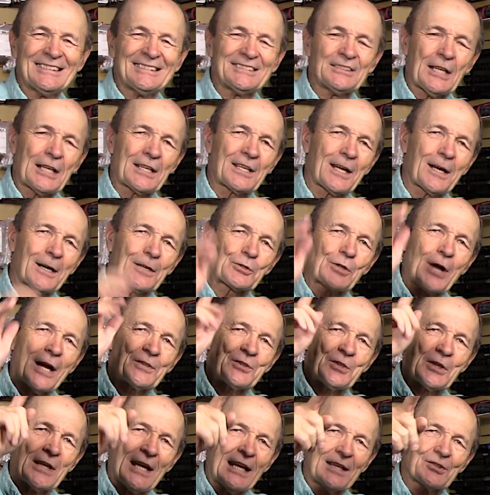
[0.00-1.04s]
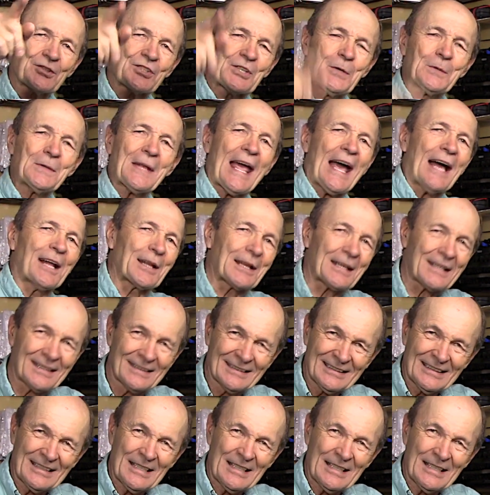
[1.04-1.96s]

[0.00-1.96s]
Take care. Talk to you again soon. Alec,